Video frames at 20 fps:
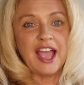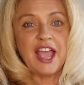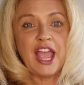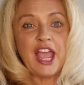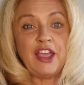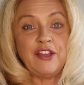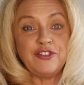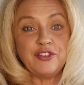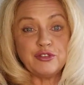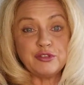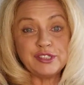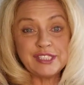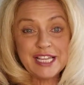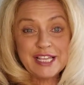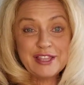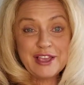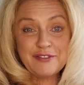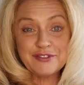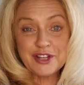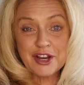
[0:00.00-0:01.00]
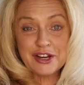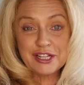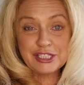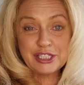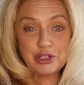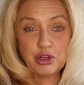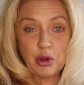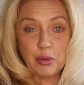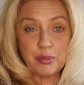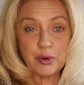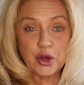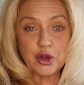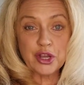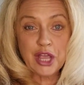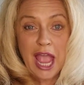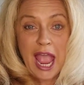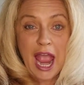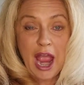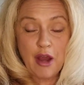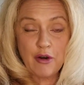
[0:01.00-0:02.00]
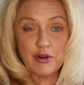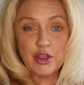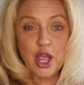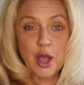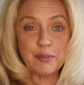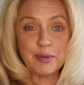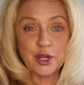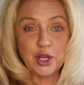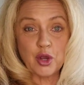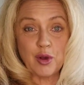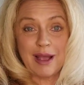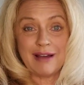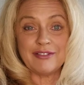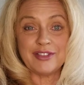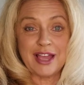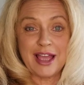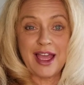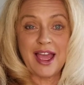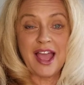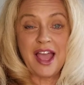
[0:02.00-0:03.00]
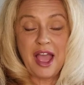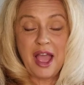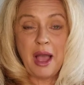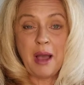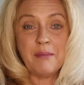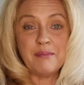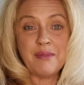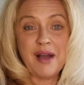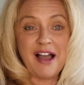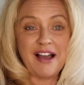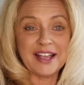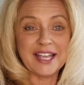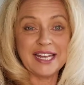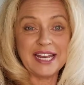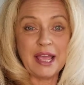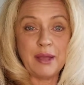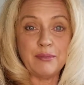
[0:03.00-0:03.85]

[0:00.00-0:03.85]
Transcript: If you see they've done it to your book, hurry up and go out there and market it.